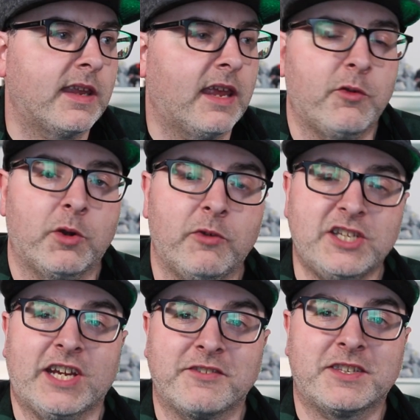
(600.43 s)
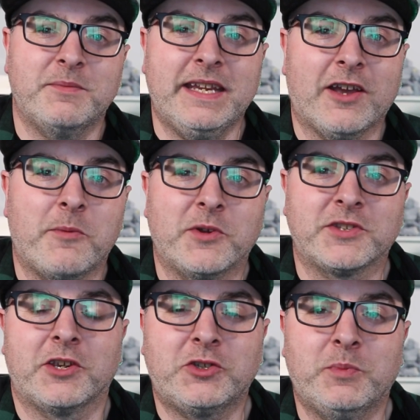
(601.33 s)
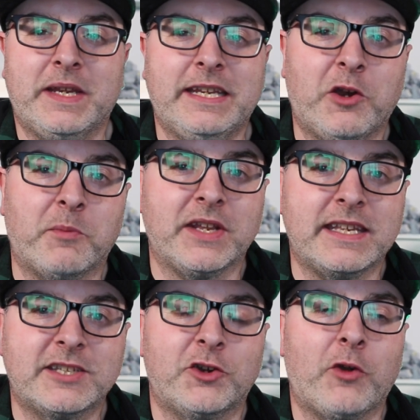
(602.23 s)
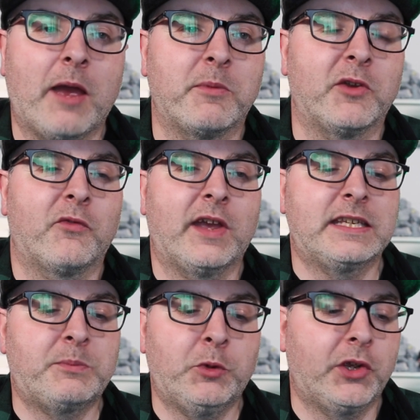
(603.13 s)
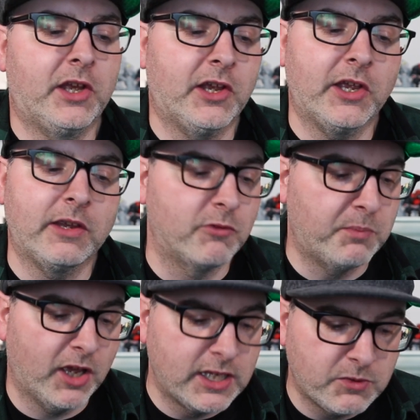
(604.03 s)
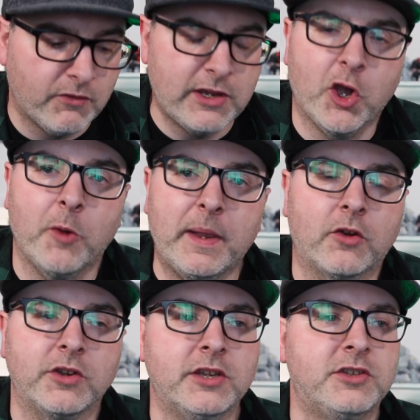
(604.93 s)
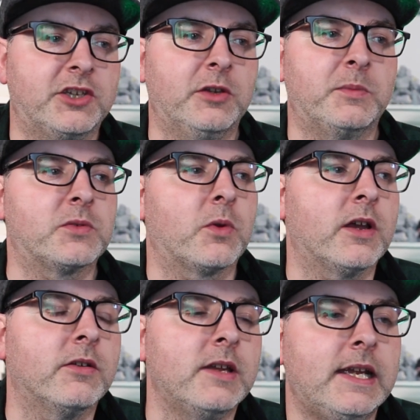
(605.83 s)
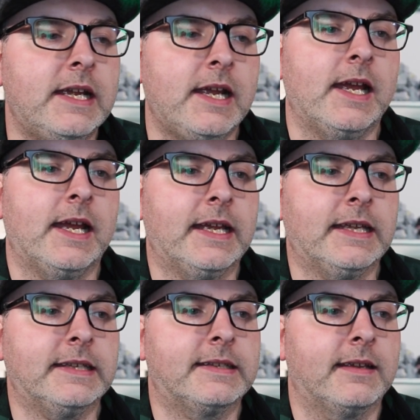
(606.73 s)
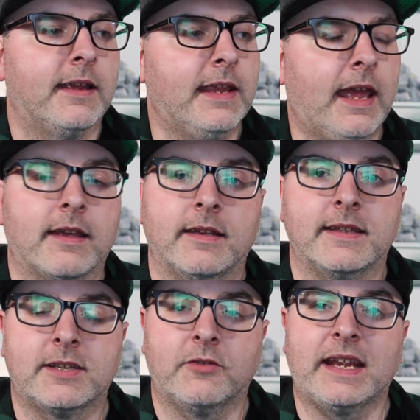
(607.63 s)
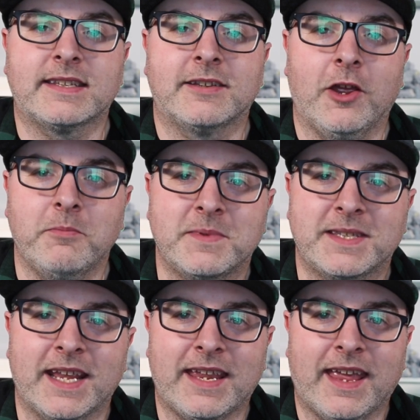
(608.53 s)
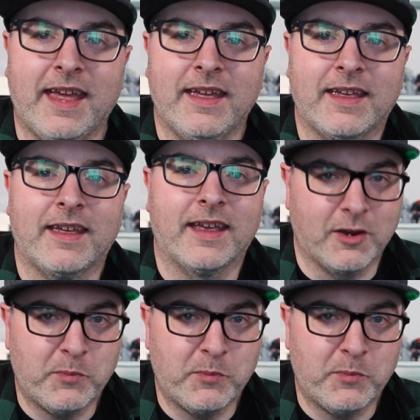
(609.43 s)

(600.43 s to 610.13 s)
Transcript: yeah, if you want to reach out to me, I'm on social media. I'm on Instagram and Facebook, and I reply to every comment on YouTube as well. And yeah, until next time, take care and